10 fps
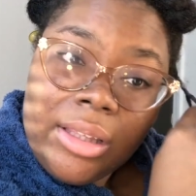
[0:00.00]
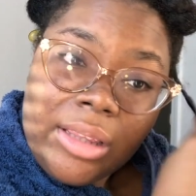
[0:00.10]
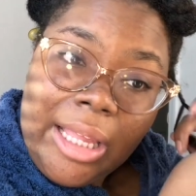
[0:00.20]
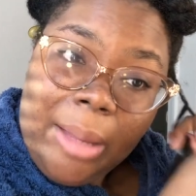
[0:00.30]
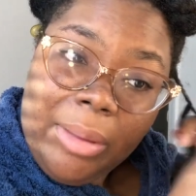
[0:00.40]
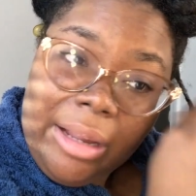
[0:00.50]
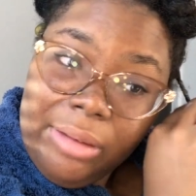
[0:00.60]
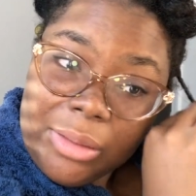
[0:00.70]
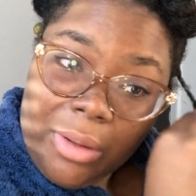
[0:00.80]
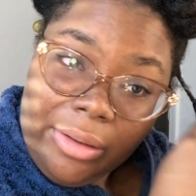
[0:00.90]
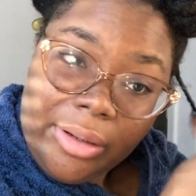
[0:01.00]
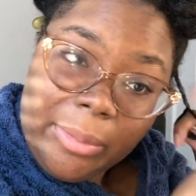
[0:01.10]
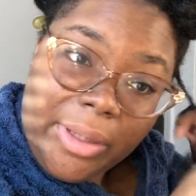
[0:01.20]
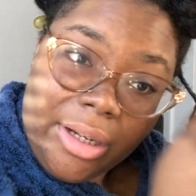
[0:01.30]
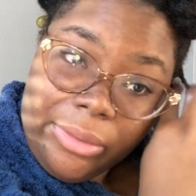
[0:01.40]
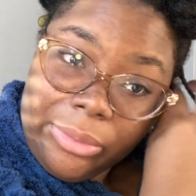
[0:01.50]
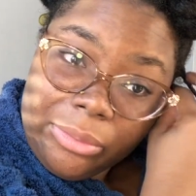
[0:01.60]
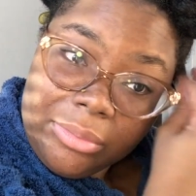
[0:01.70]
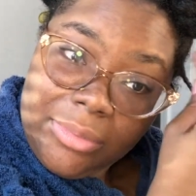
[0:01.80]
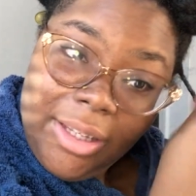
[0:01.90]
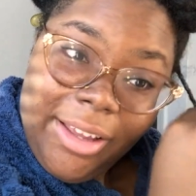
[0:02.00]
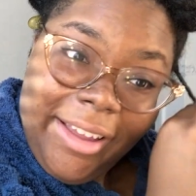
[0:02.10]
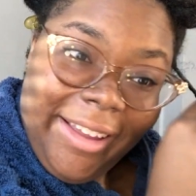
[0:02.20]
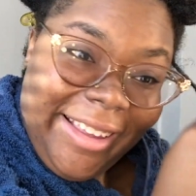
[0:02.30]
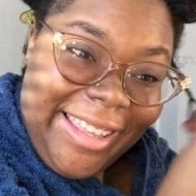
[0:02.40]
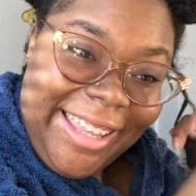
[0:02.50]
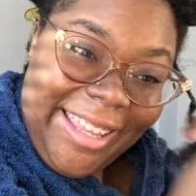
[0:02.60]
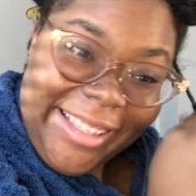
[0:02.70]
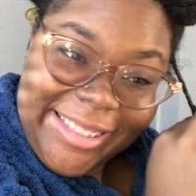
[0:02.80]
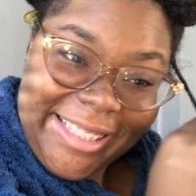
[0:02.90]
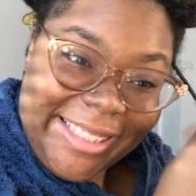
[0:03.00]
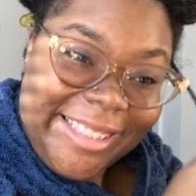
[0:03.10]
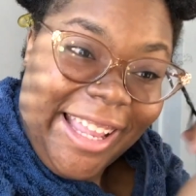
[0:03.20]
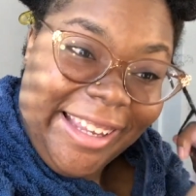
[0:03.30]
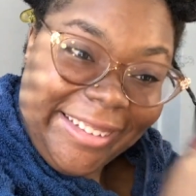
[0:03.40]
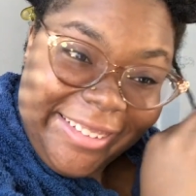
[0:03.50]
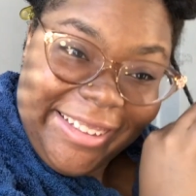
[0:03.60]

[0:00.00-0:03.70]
They got black rice water in there, be careful. It stank.